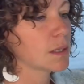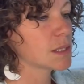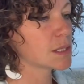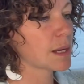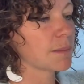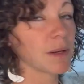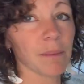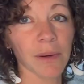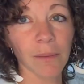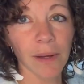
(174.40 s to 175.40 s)
Step
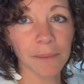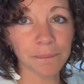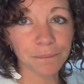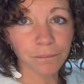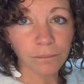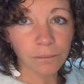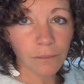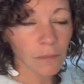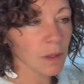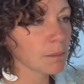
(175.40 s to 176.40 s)
number one.
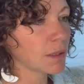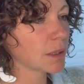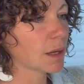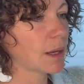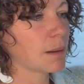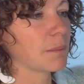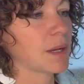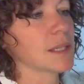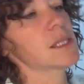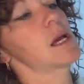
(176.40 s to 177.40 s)
I'm gonna cut
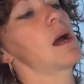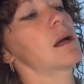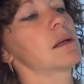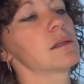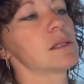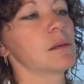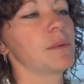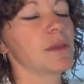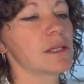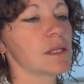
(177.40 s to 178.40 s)
my sock. So
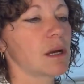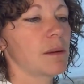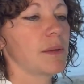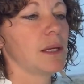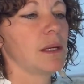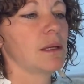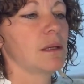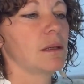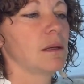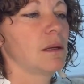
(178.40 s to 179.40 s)
put the sock on my hand,